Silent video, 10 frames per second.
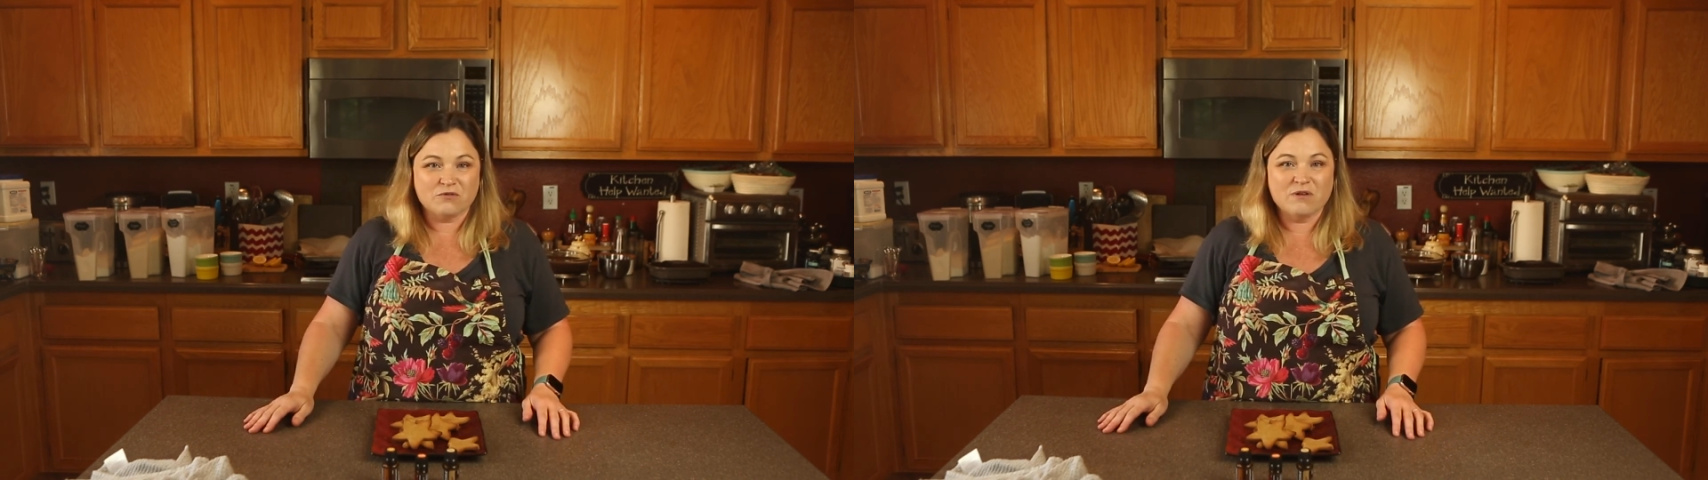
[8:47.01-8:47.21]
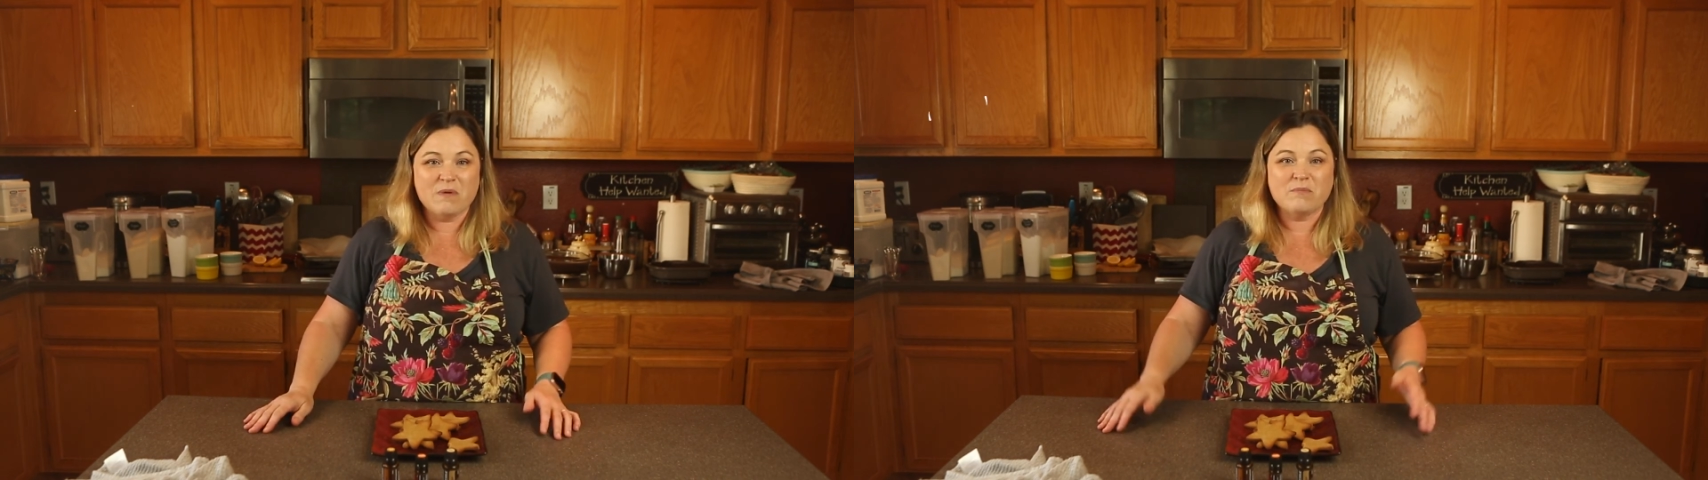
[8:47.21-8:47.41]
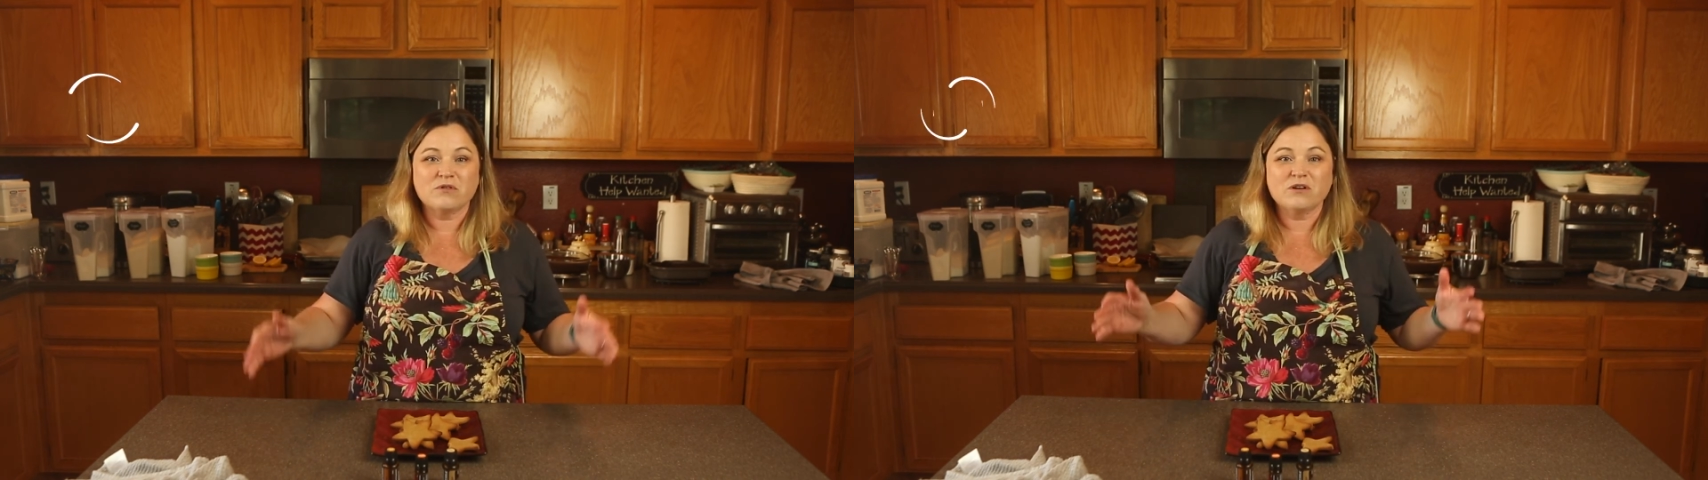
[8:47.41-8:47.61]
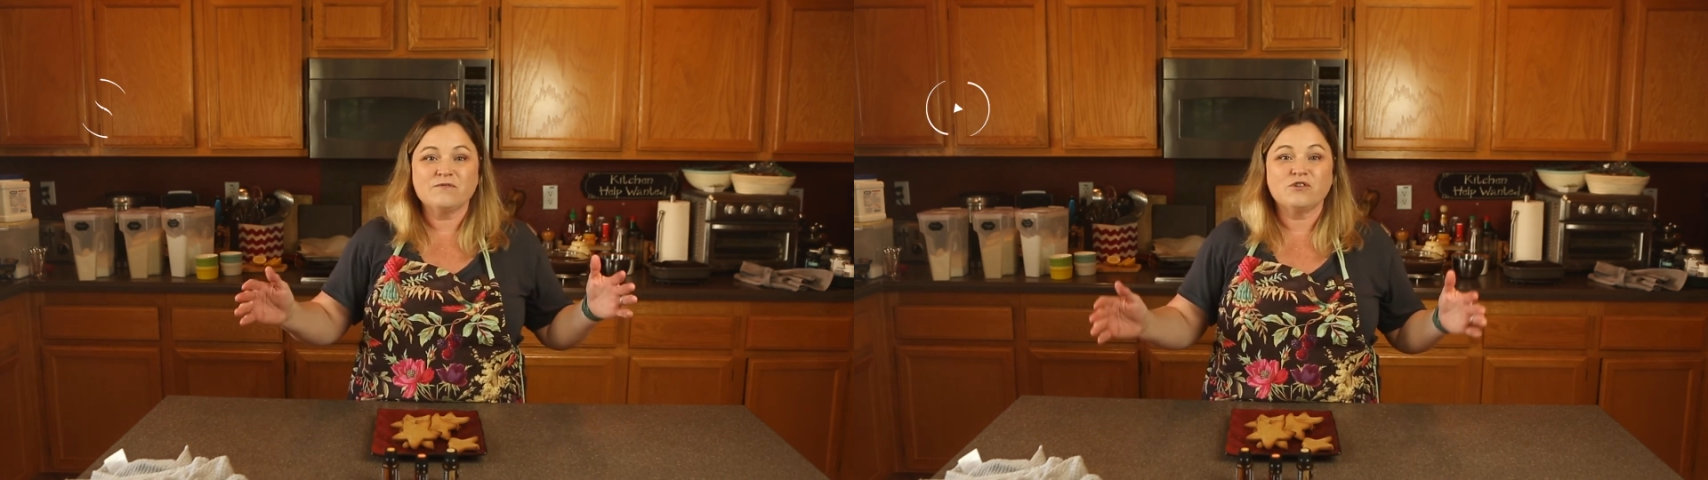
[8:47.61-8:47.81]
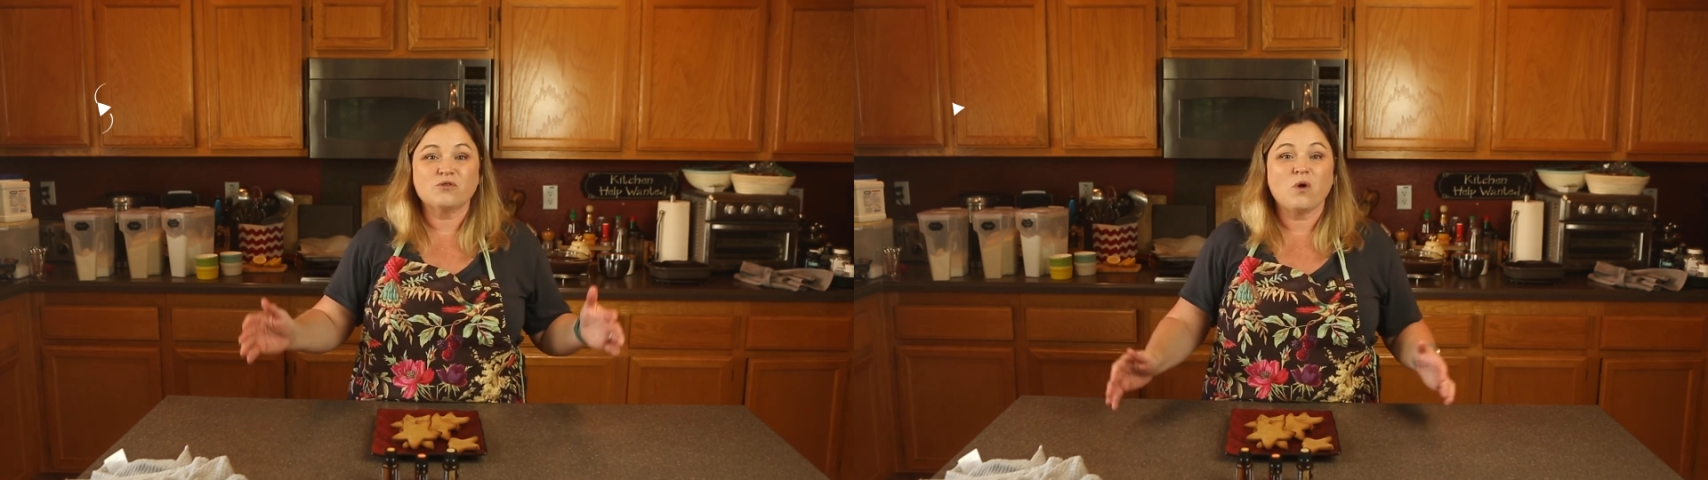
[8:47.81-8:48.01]
Remember,
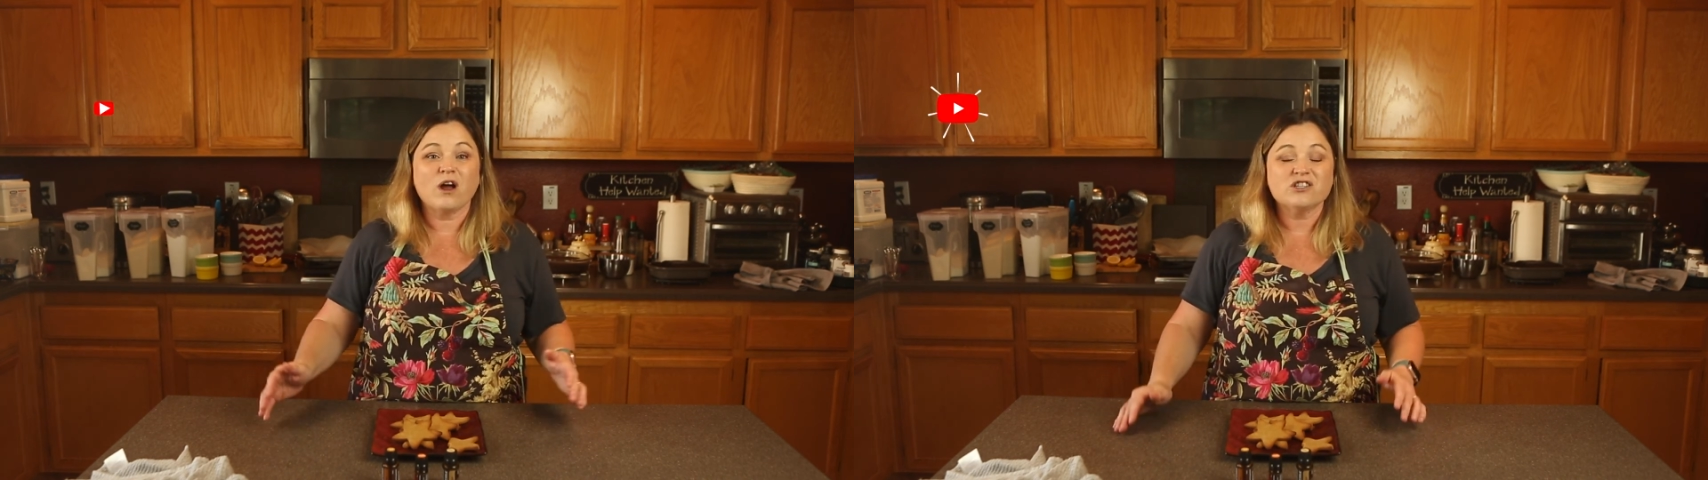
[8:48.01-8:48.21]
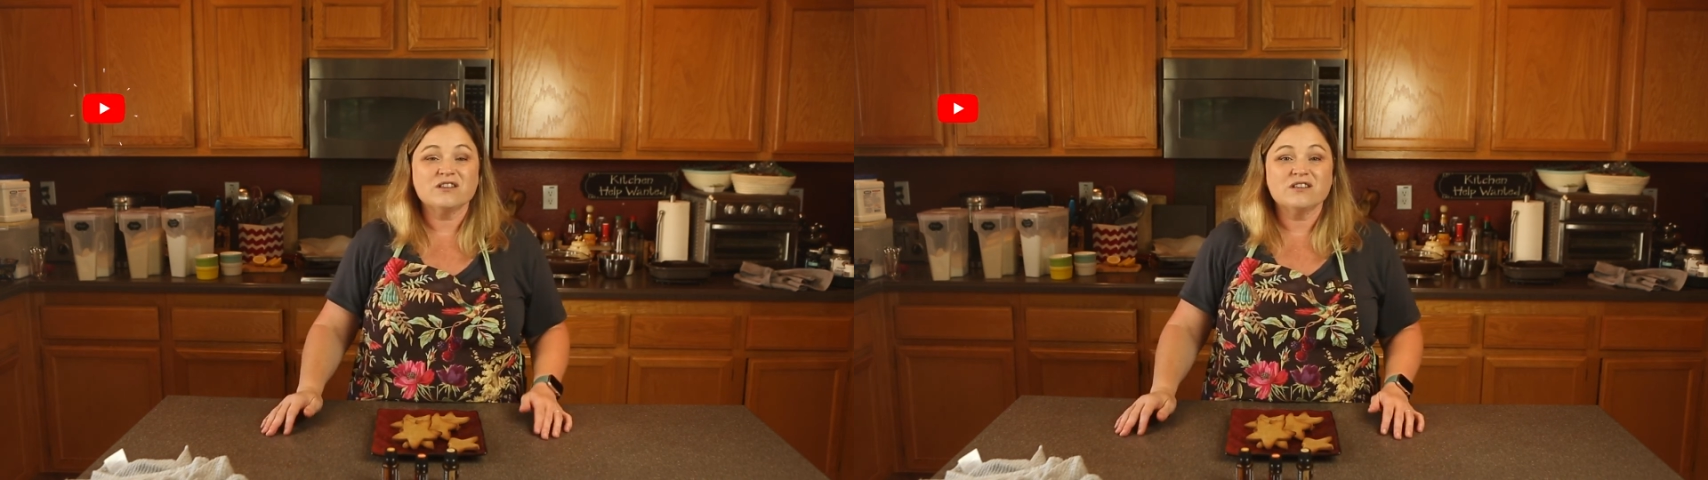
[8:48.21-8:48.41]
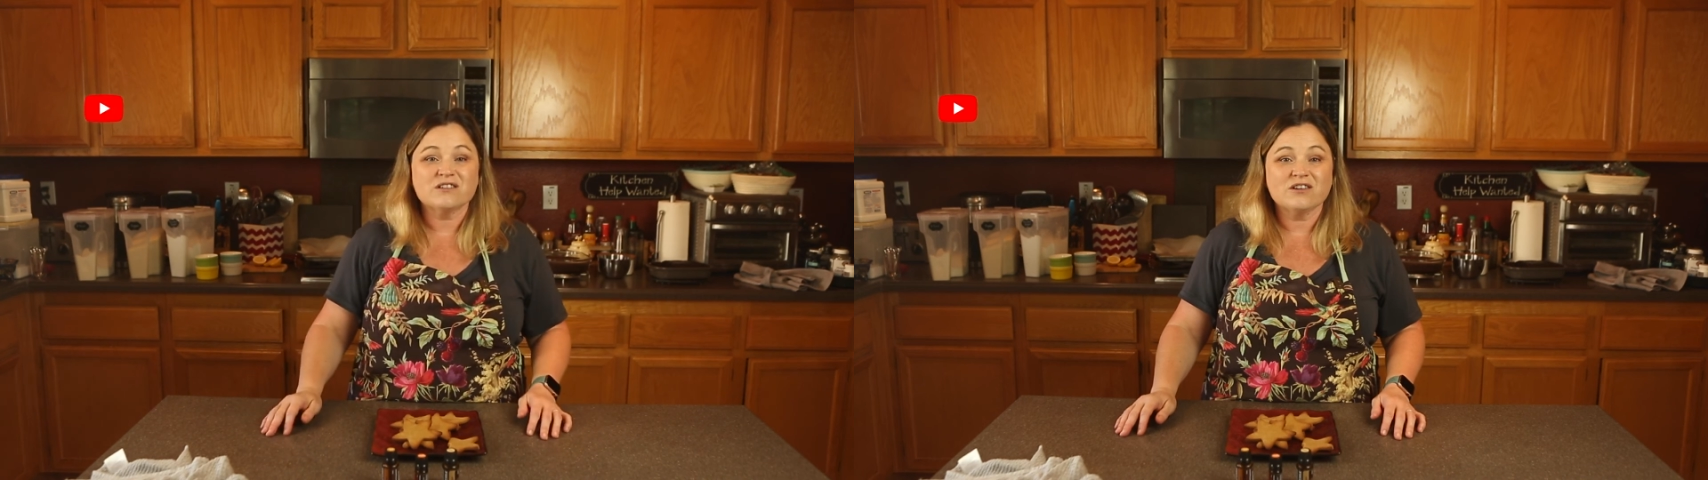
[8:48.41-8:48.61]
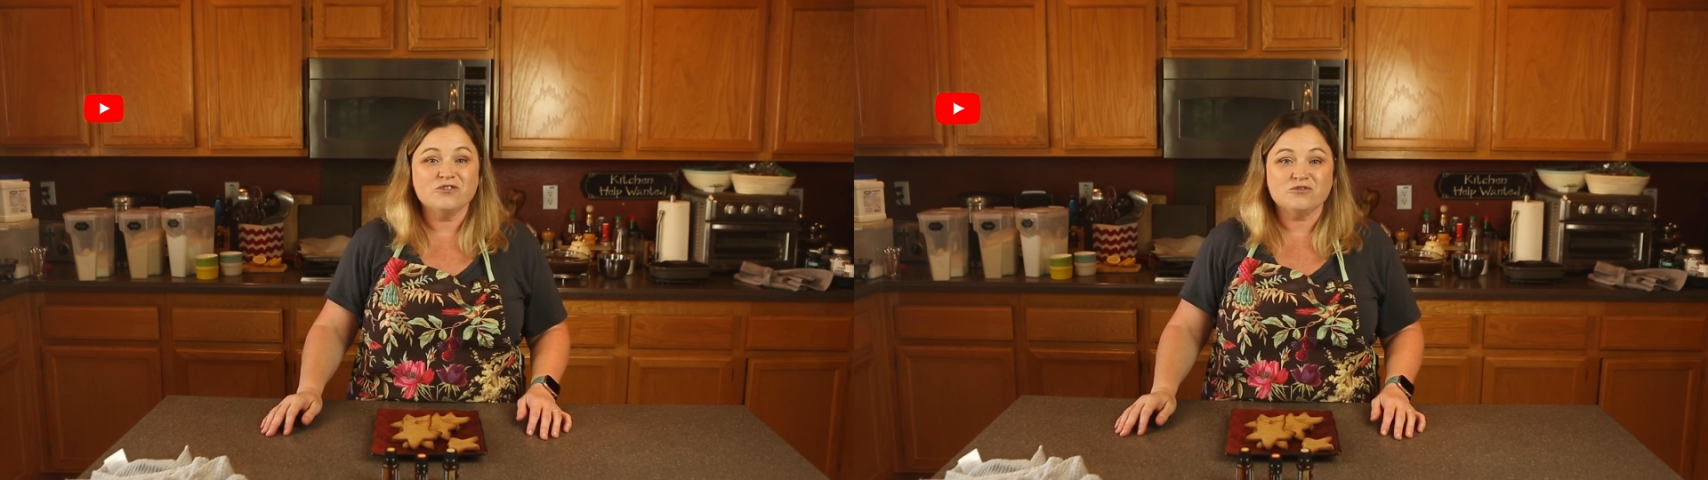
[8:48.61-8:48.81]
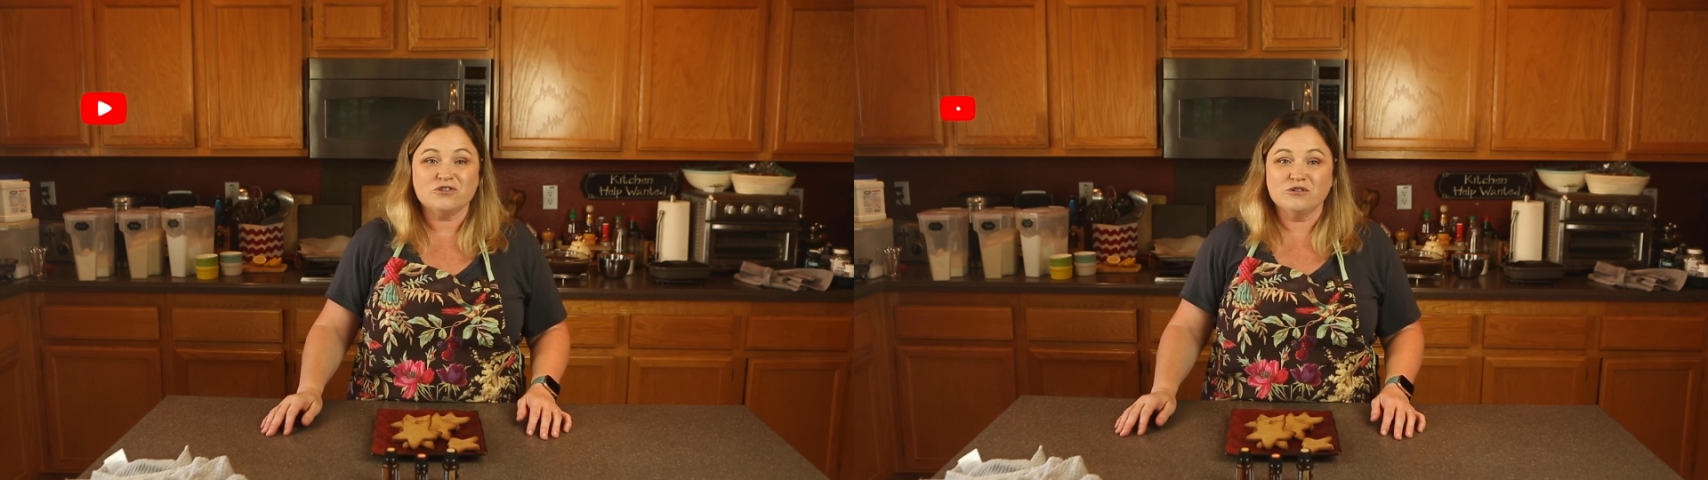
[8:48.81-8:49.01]
if you're watching this on
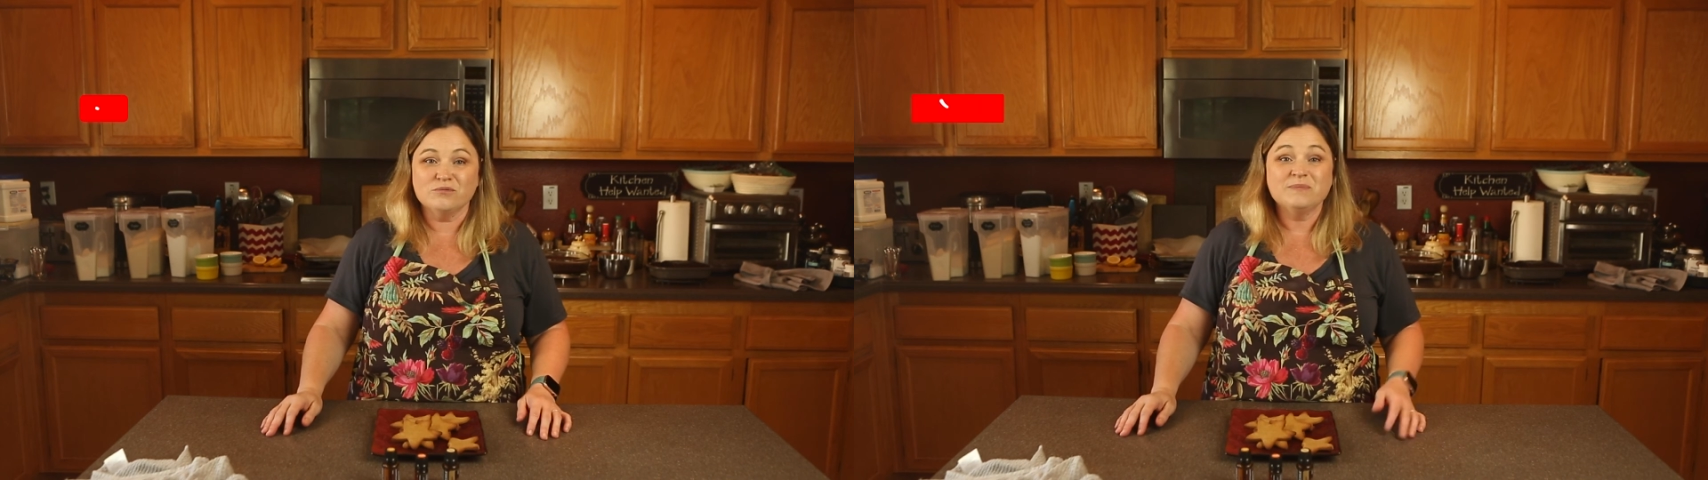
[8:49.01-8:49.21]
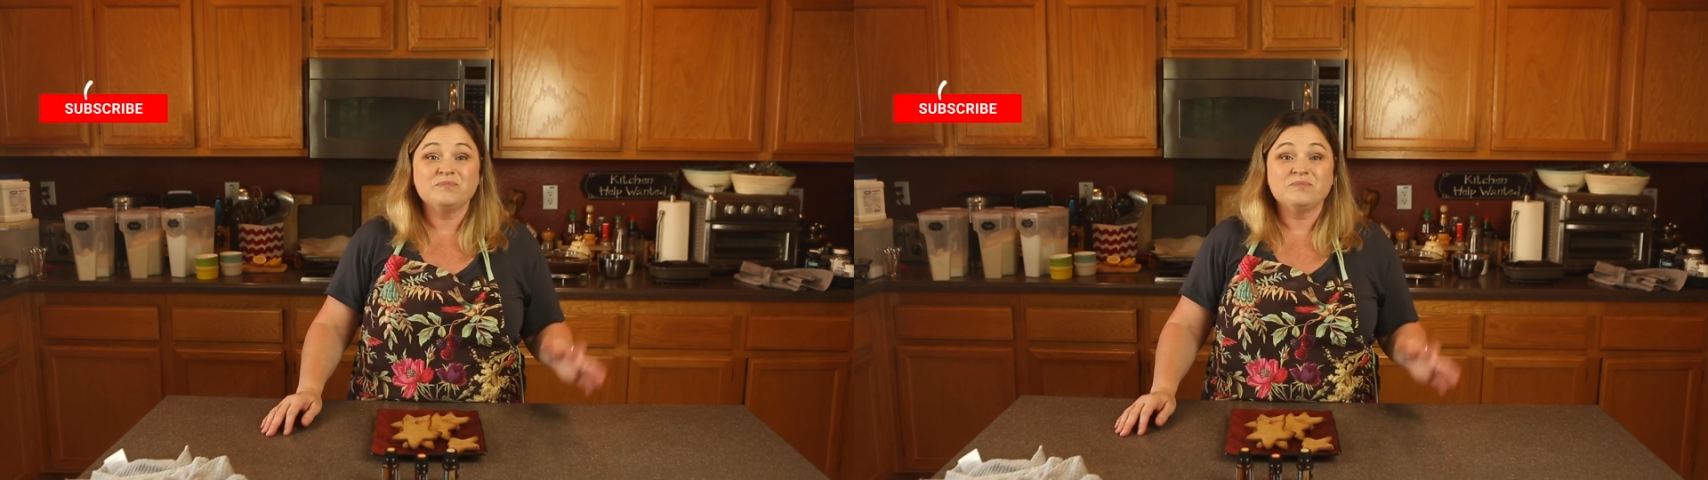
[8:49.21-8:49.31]
YouTube,